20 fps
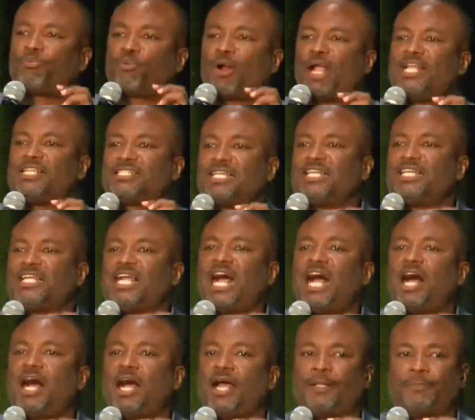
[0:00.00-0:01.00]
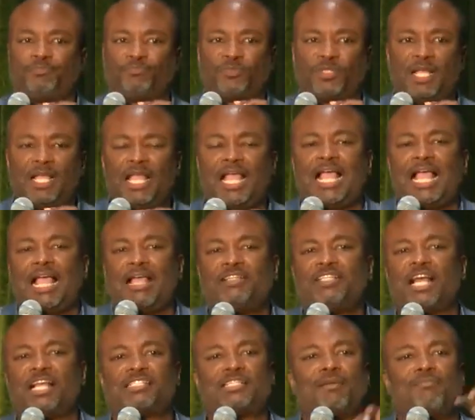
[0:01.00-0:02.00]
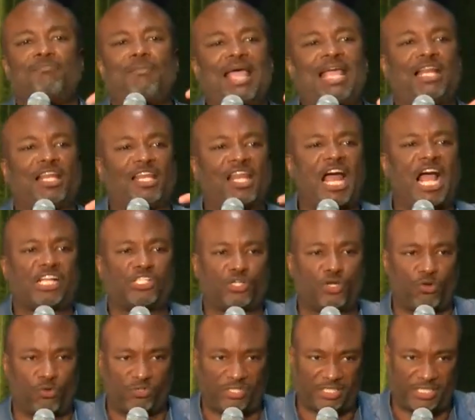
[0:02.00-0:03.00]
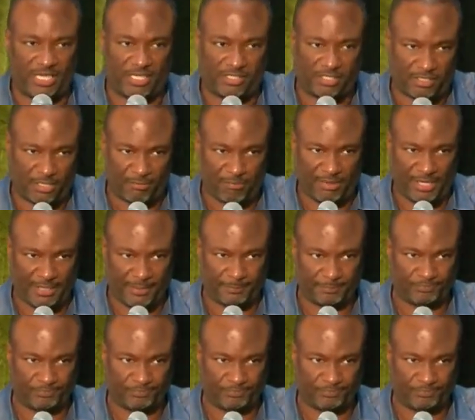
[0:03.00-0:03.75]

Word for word: praising God doesn't make logical sense to me